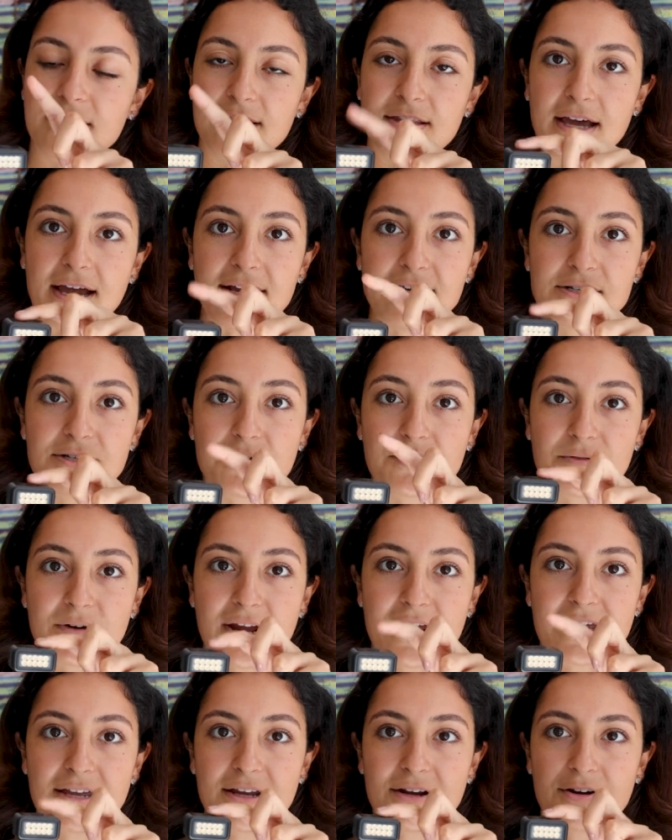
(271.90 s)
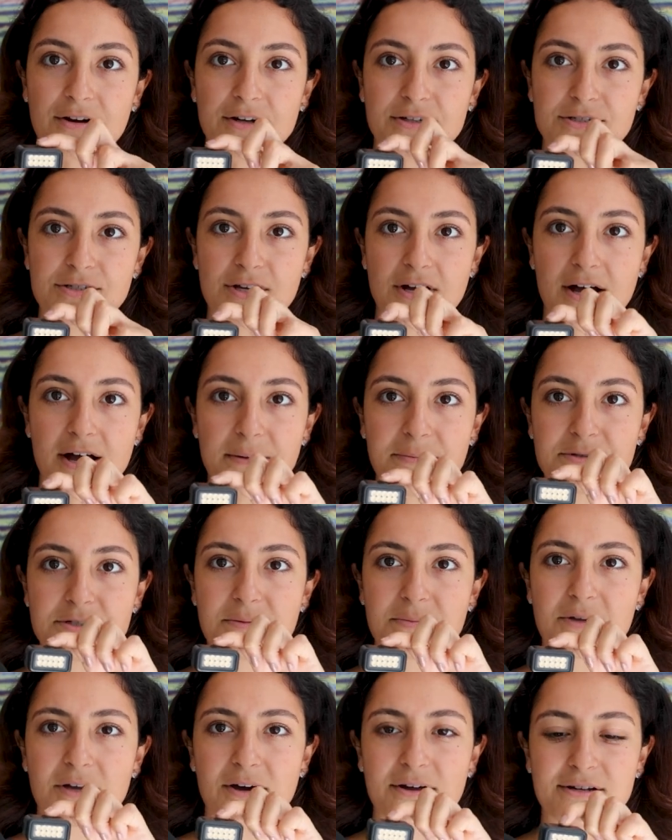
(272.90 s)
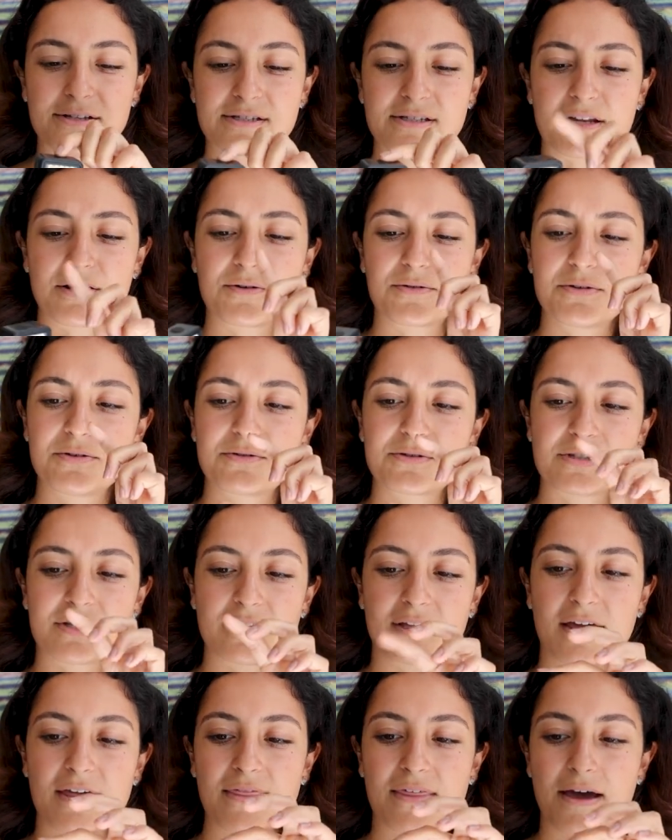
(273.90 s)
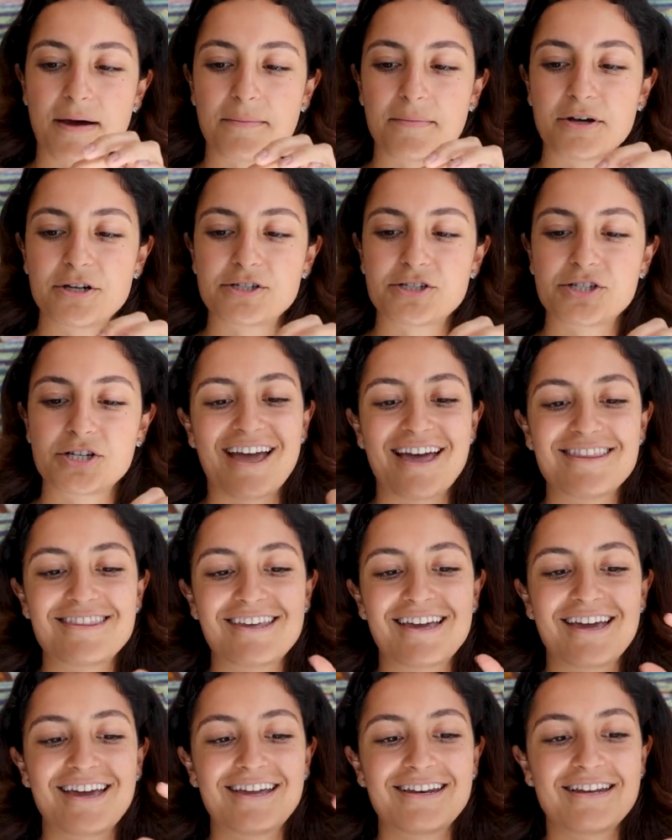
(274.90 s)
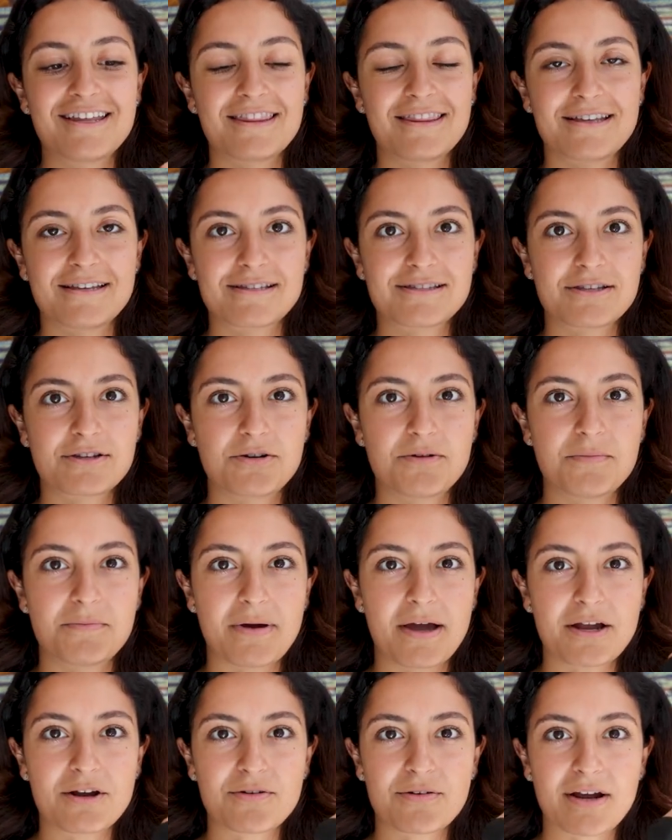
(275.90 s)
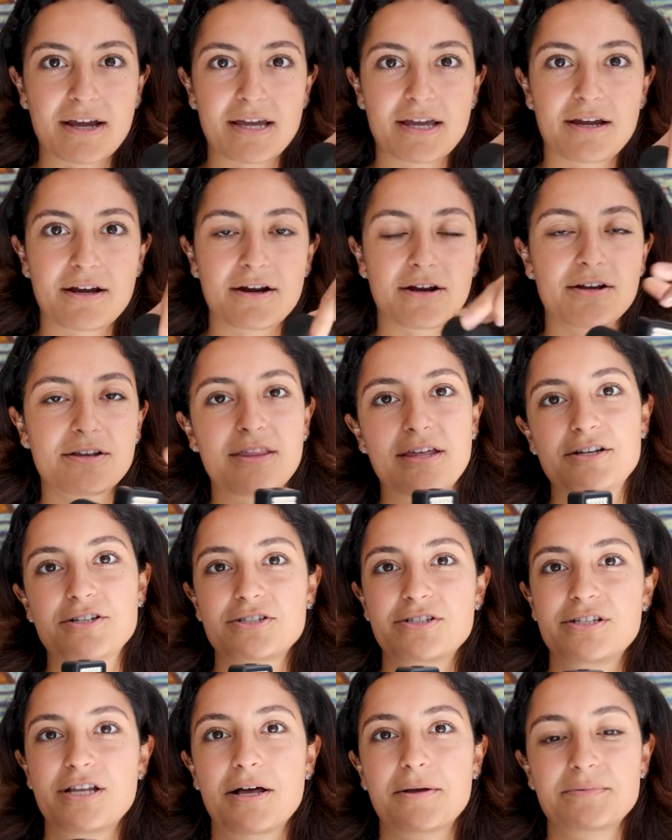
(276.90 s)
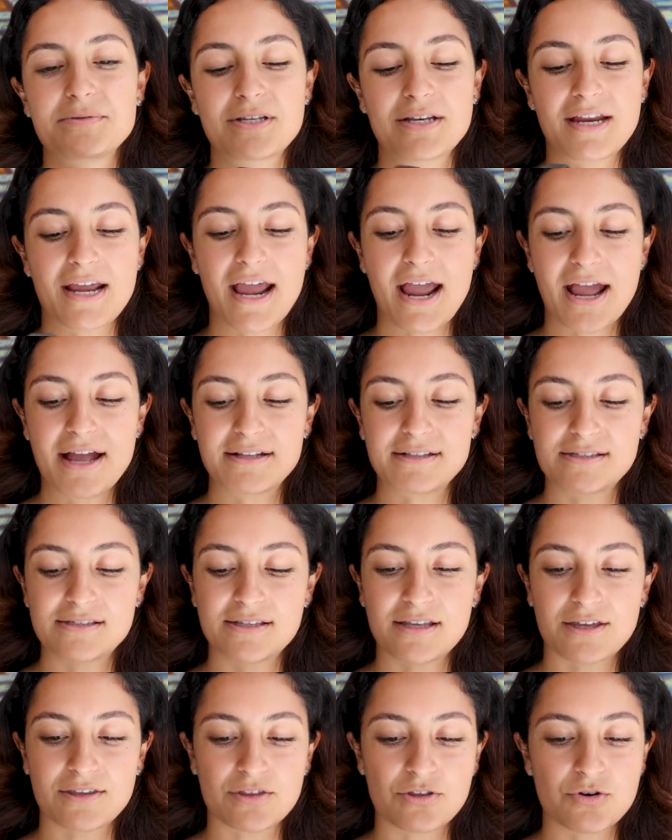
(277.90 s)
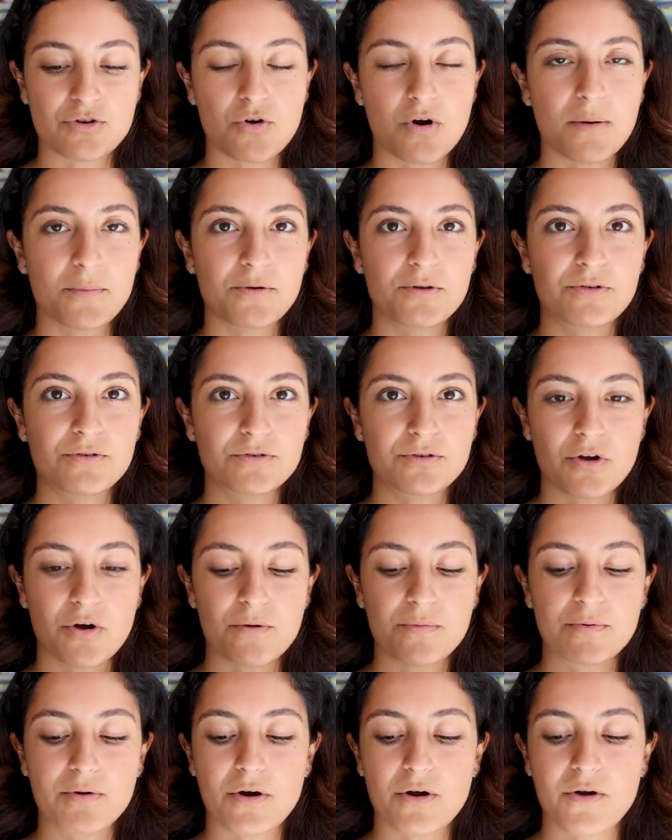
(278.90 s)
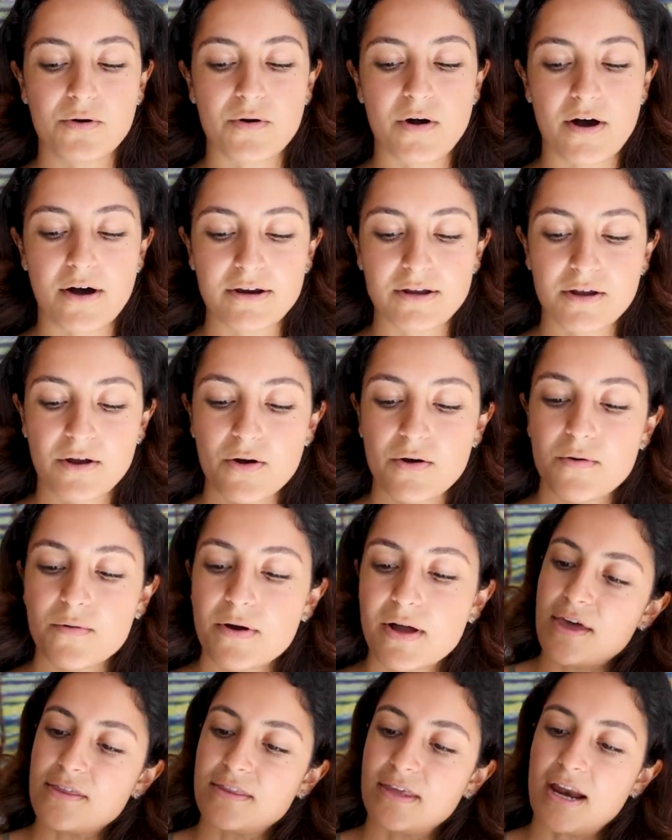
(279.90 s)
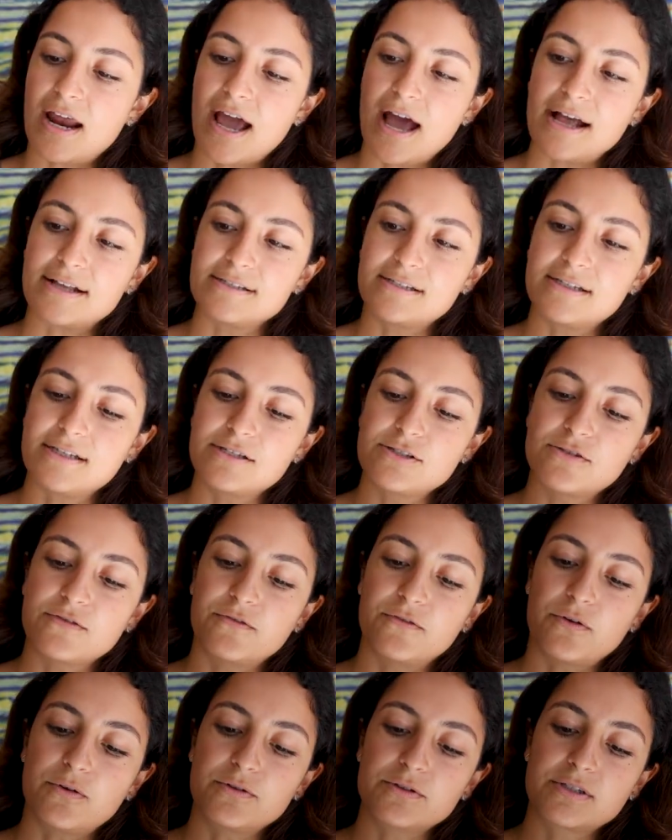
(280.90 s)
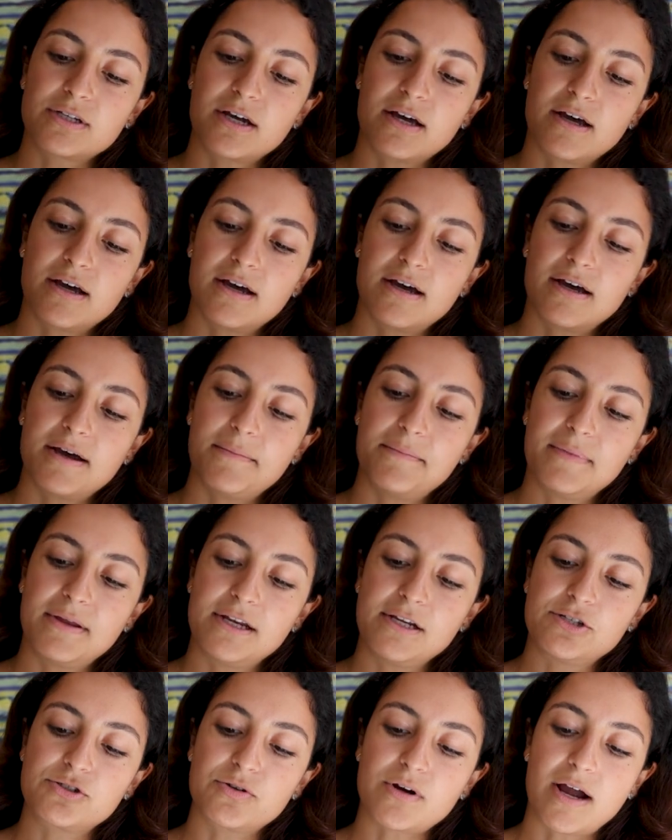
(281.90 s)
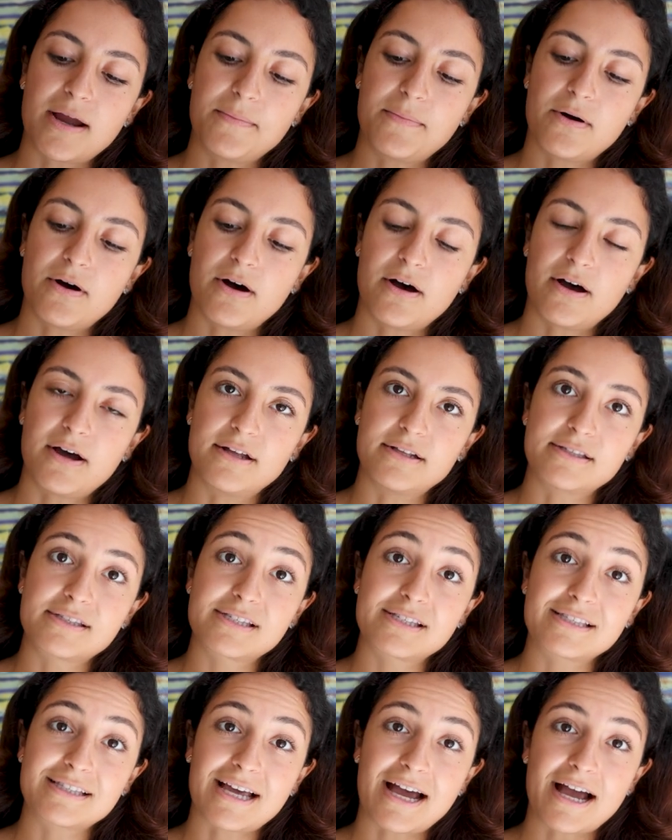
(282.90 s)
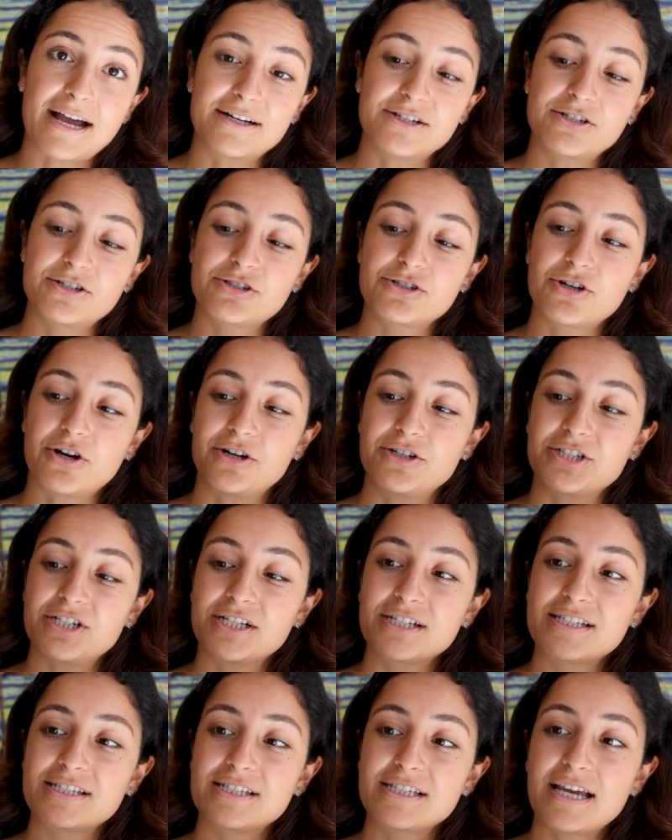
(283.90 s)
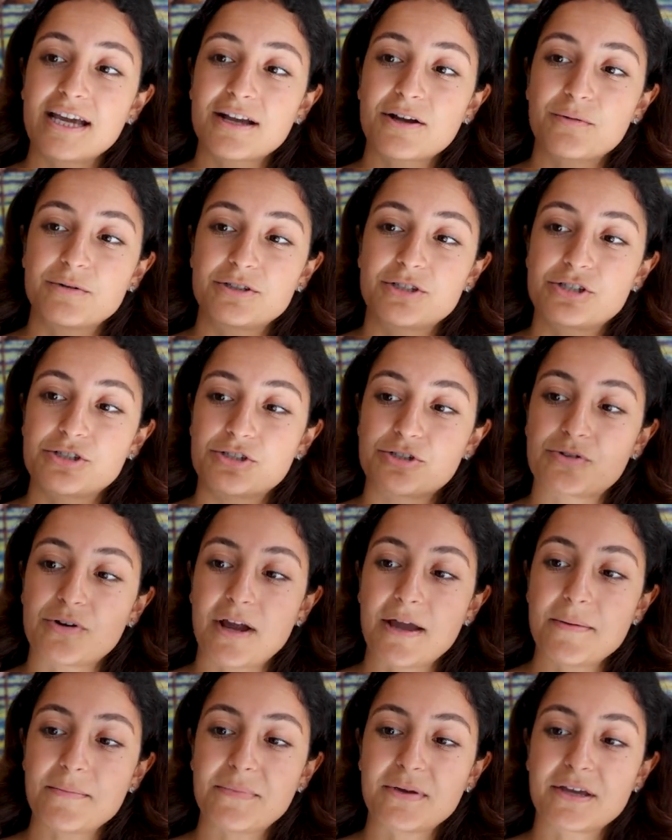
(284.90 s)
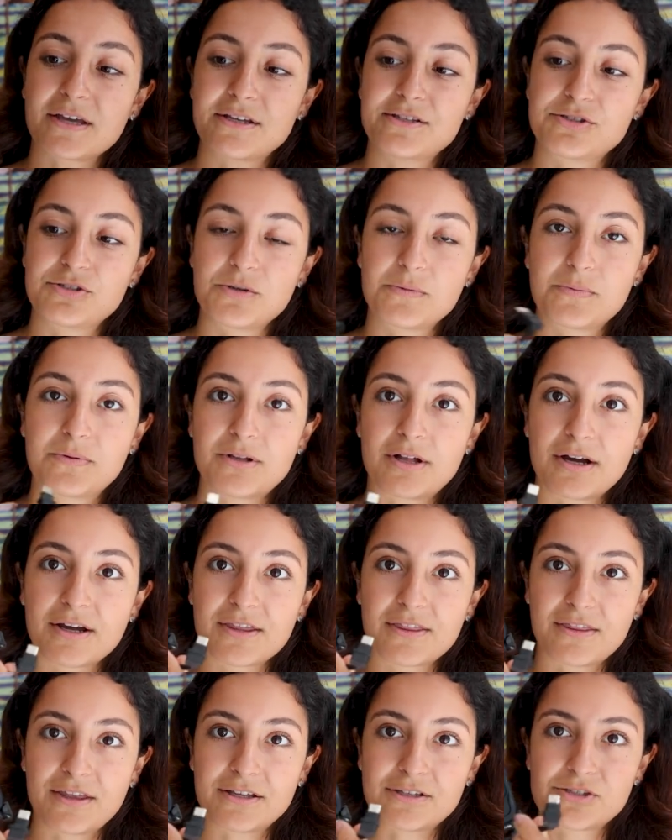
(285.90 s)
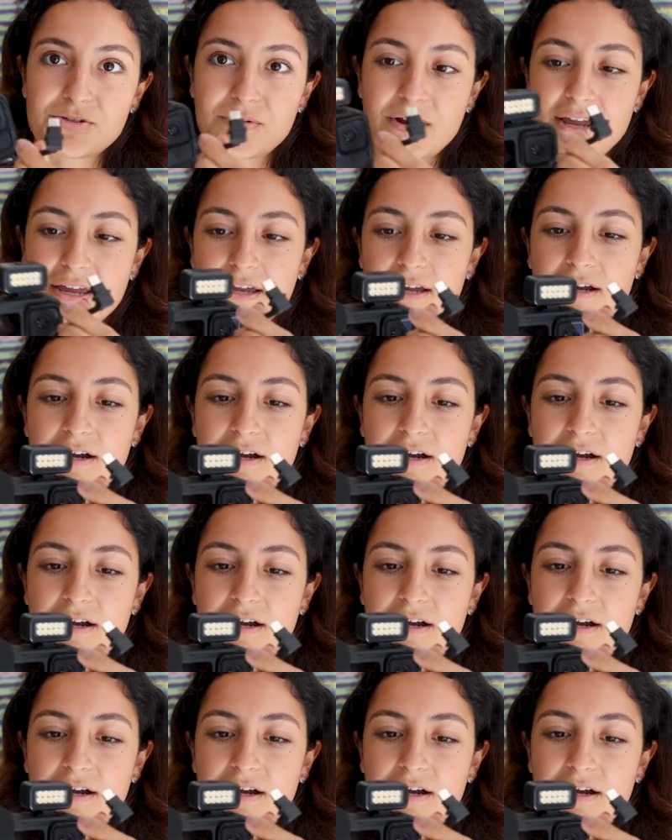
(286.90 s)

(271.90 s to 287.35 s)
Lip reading: light right here on top. To be honest, I don't use the light that much. And then this little mic right here that just helps enhance like the normal GoPro audio. And then it has this Volta mini tripod / charging stick, which is great because you plug this right